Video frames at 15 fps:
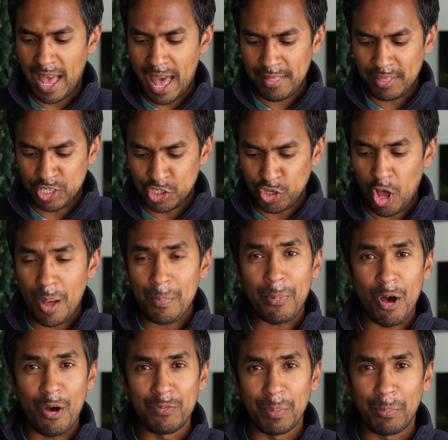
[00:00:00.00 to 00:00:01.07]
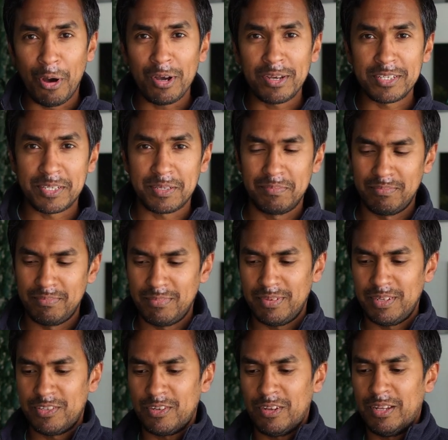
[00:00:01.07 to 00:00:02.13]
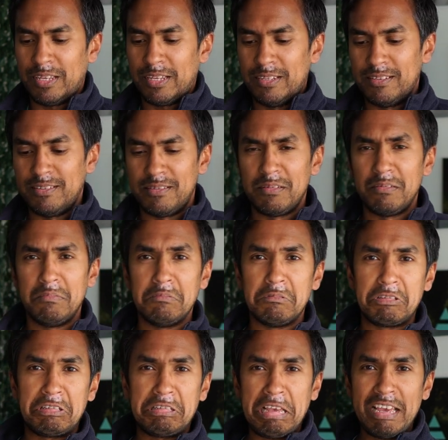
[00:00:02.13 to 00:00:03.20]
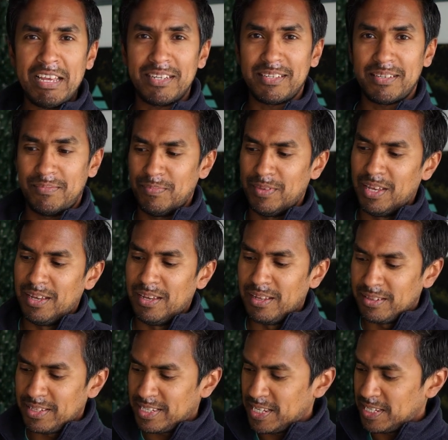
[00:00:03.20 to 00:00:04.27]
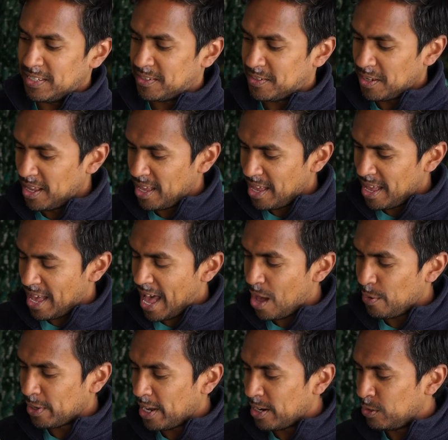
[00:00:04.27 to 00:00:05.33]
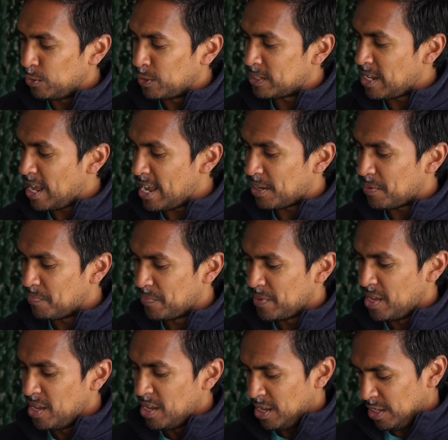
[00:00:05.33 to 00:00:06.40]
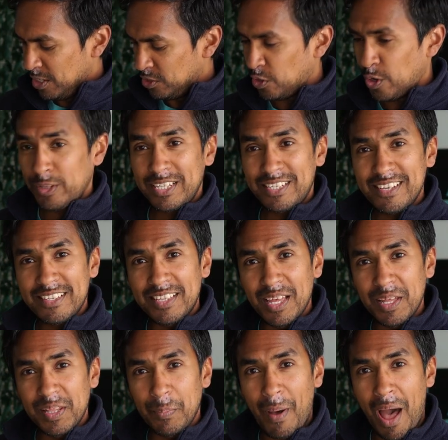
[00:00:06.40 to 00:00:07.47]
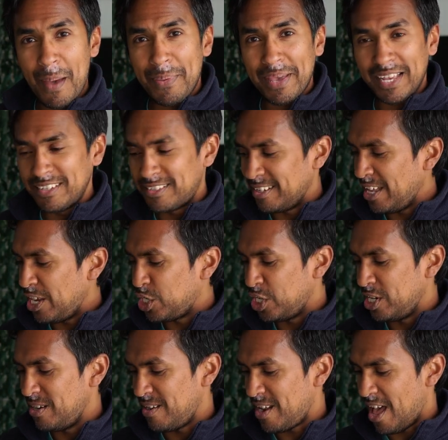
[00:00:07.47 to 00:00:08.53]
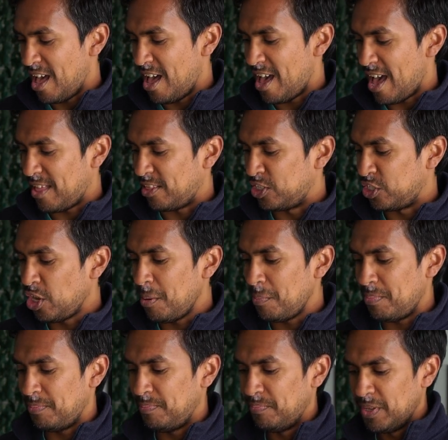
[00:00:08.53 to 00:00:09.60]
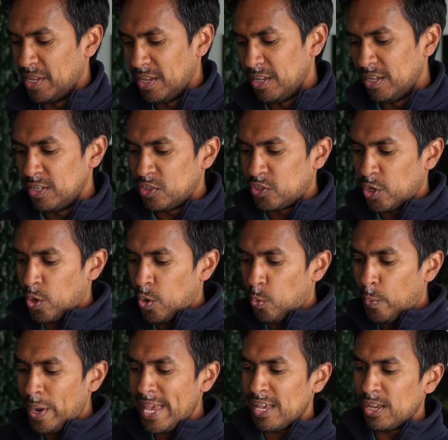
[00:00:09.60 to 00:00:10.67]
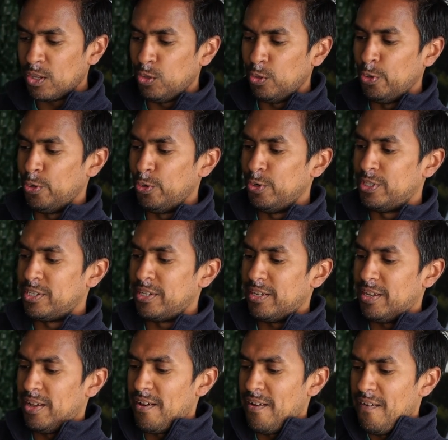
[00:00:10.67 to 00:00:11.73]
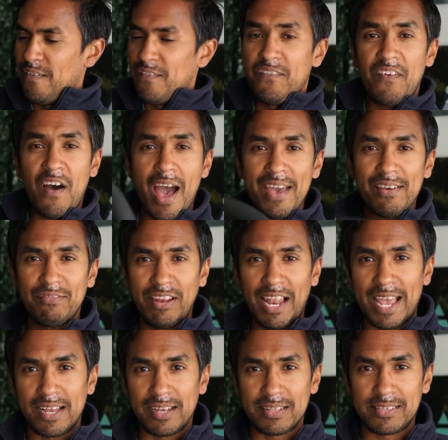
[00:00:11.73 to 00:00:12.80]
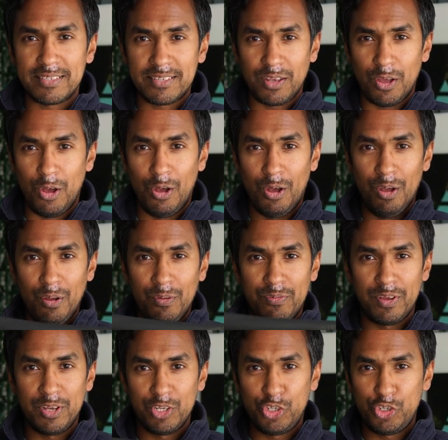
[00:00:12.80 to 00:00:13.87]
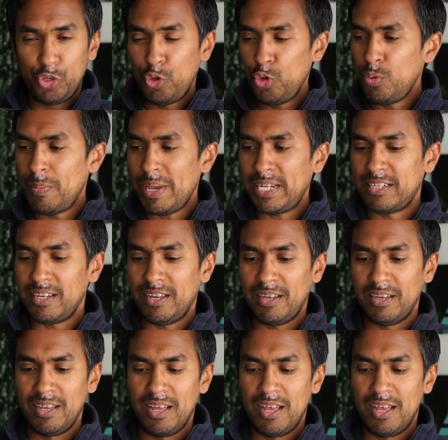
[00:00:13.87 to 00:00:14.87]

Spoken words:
at the top of the box, so you can see it, this is how it kind of looks like. So this is the piping insulation at the top. So we include 5 lengths of 2-meter